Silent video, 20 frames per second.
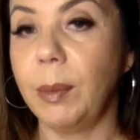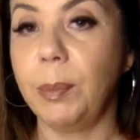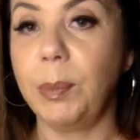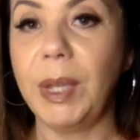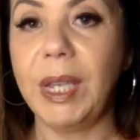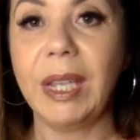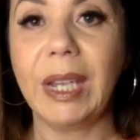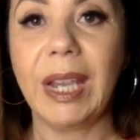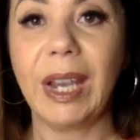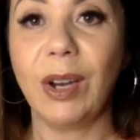
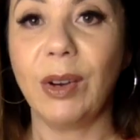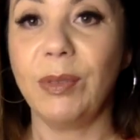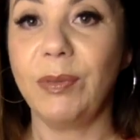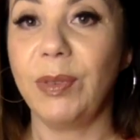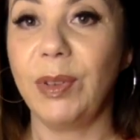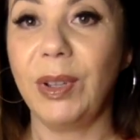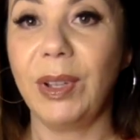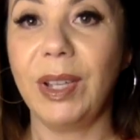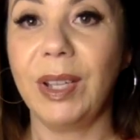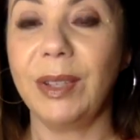be
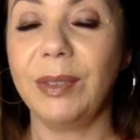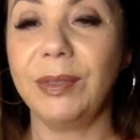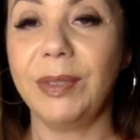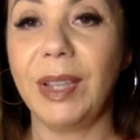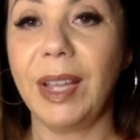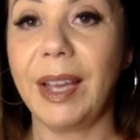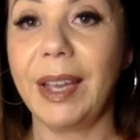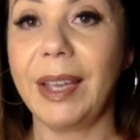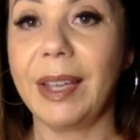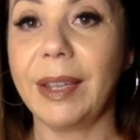careful of
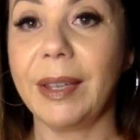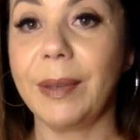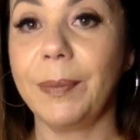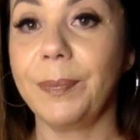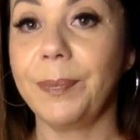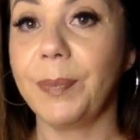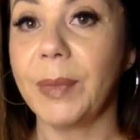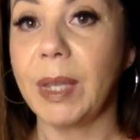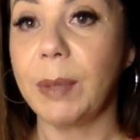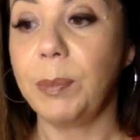like
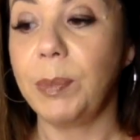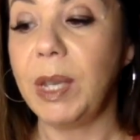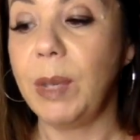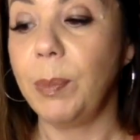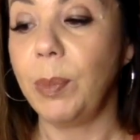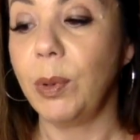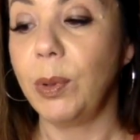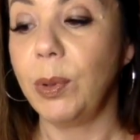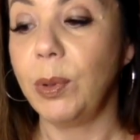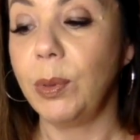
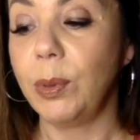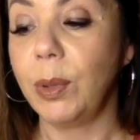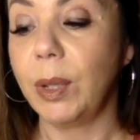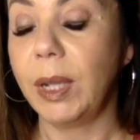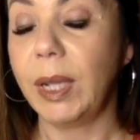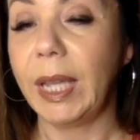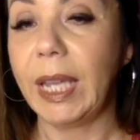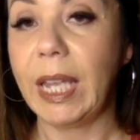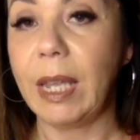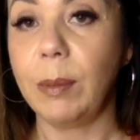people who
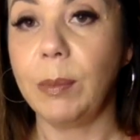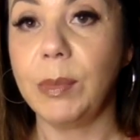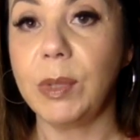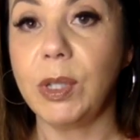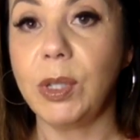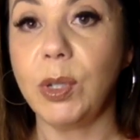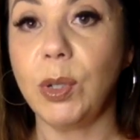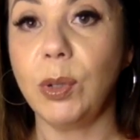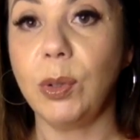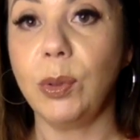claim
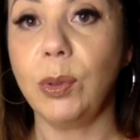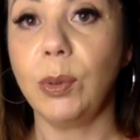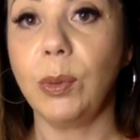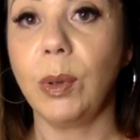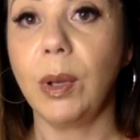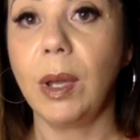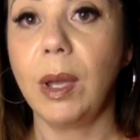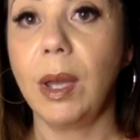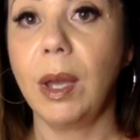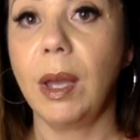to
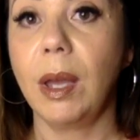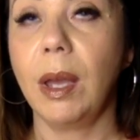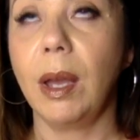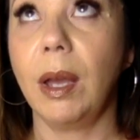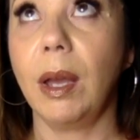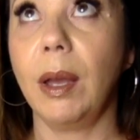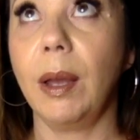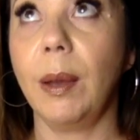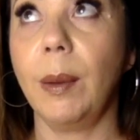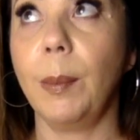
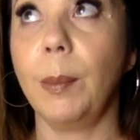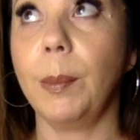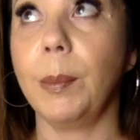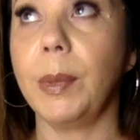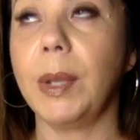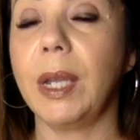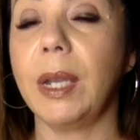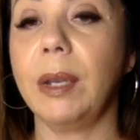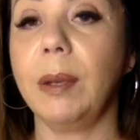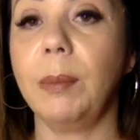
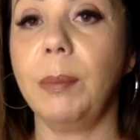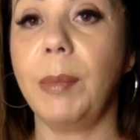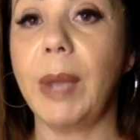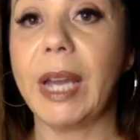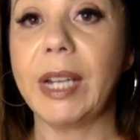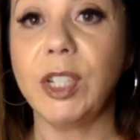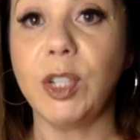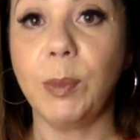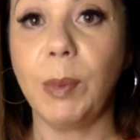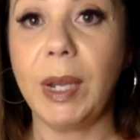
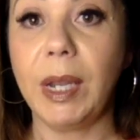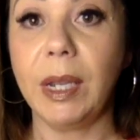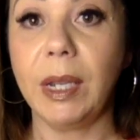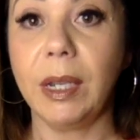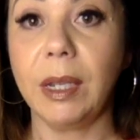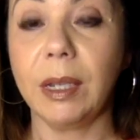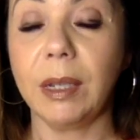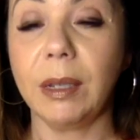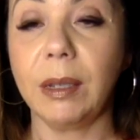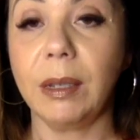
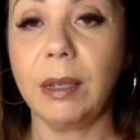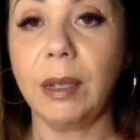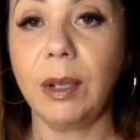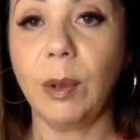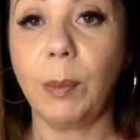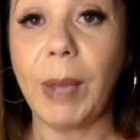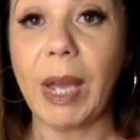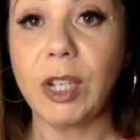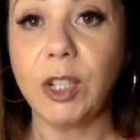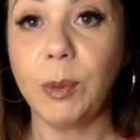
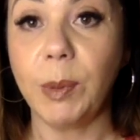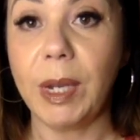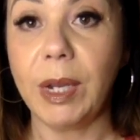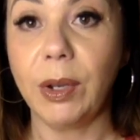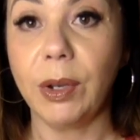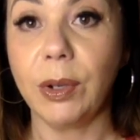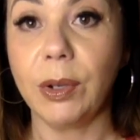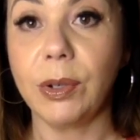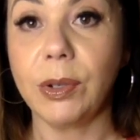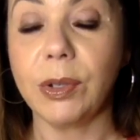
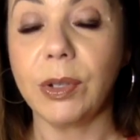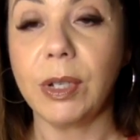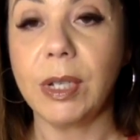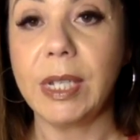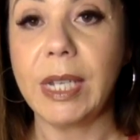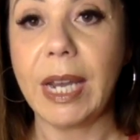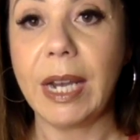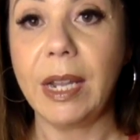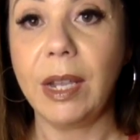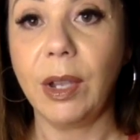matchmakers and
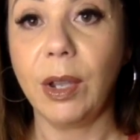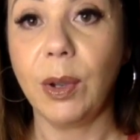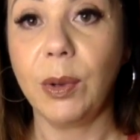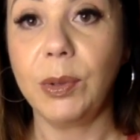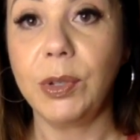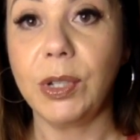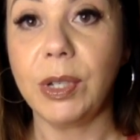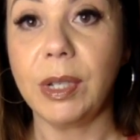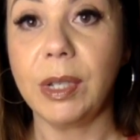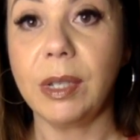dating
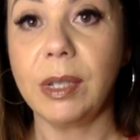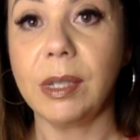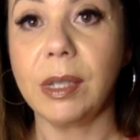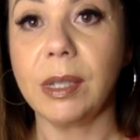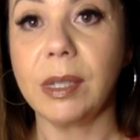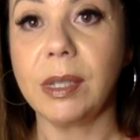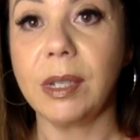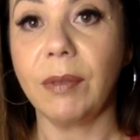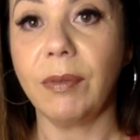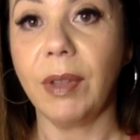coaches
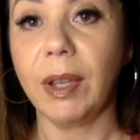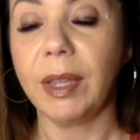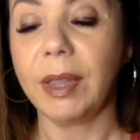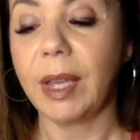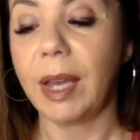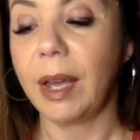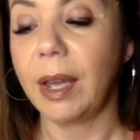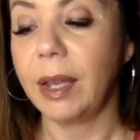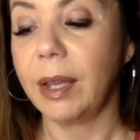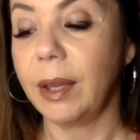and stuff like
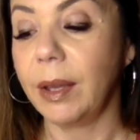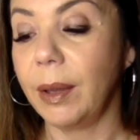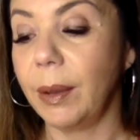that.